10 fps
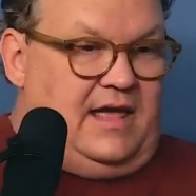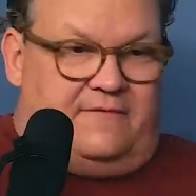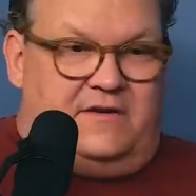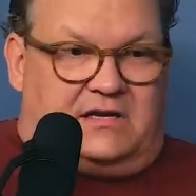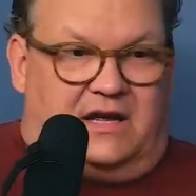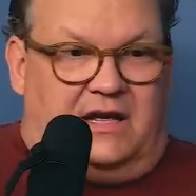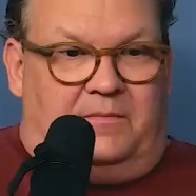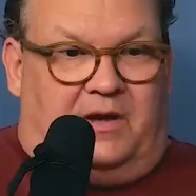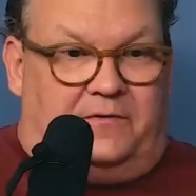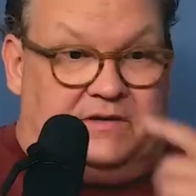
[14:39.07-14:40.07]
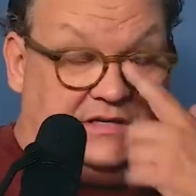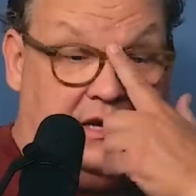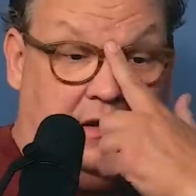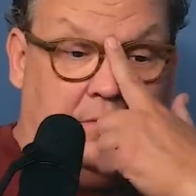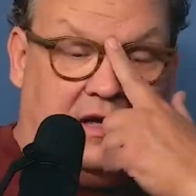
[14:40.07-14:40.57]
Every time I would
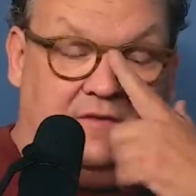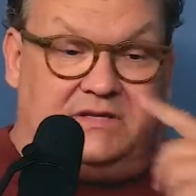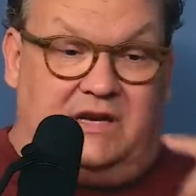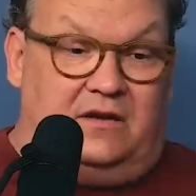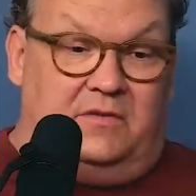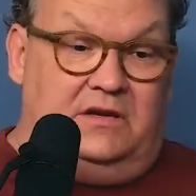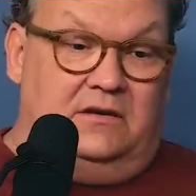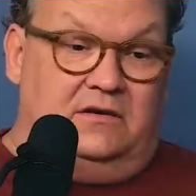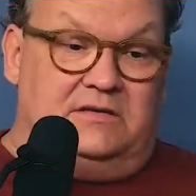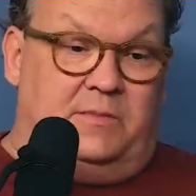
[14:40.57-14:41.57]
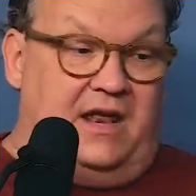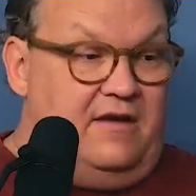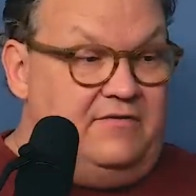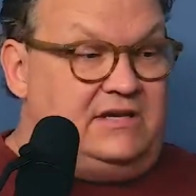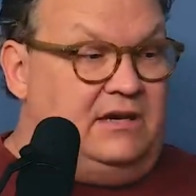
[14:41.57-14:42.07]
see him, I haven't seen him in years, but
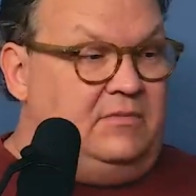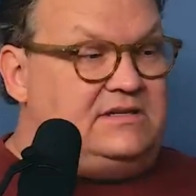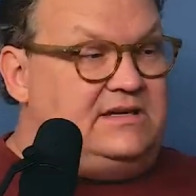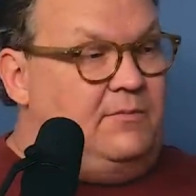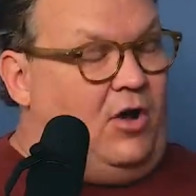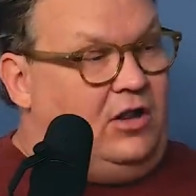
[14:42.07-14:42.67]
every time I'd see him,